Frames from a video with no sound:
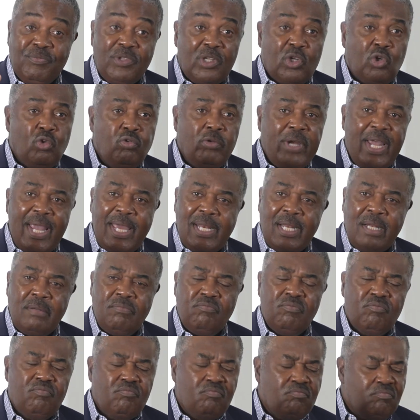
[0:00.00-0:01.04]
created
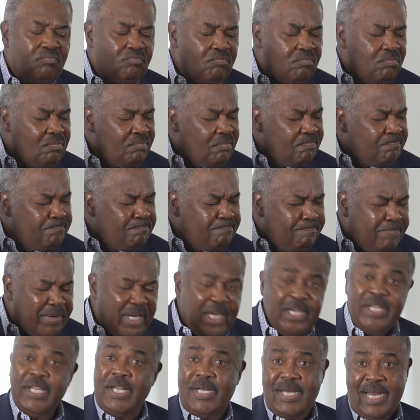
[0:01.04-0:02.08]

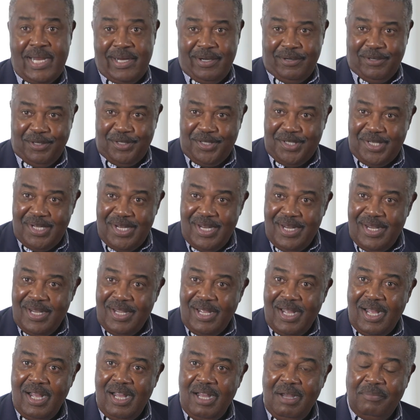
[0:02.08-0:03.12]
billionaires,
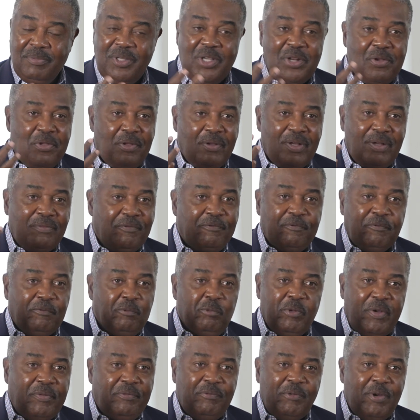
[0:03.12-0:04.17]

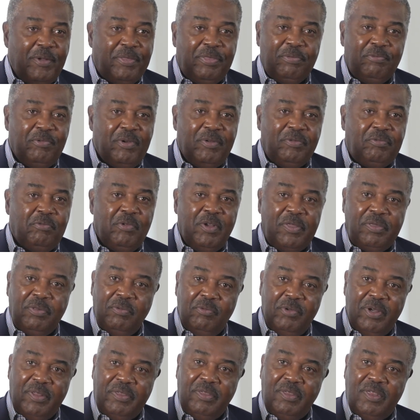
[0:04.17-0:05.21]
with
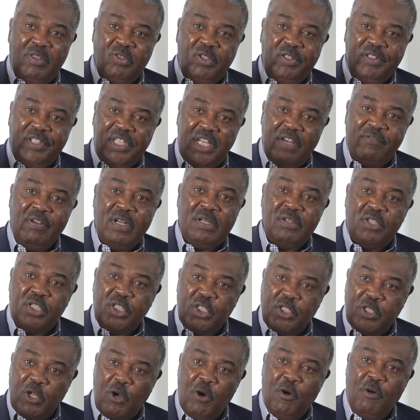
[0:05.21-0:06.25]
sort of giving
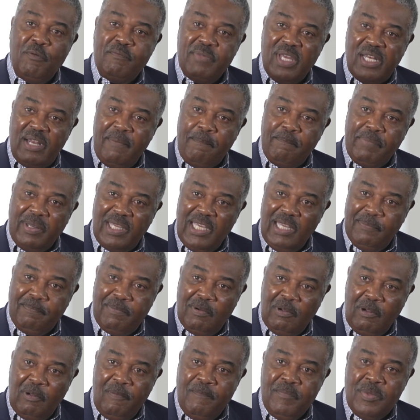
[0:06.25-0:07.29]
so many
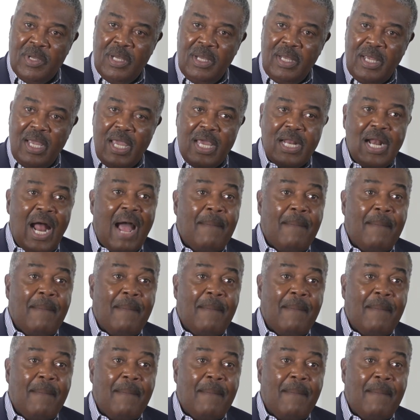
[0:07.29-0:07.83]
people an